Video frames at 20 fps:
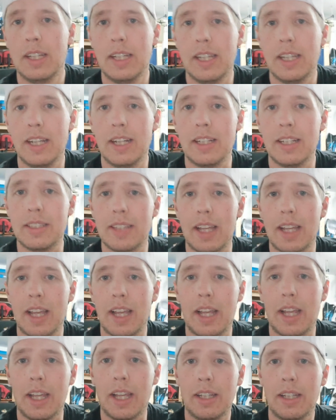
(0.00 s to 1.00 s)
It is
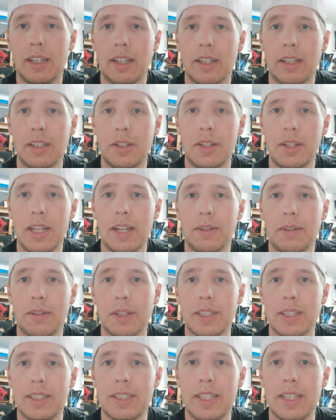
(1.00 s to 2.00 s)
you can't
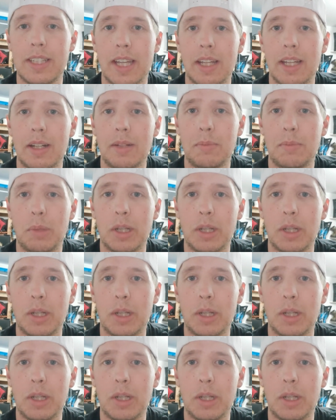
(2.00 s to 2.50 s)
really see it,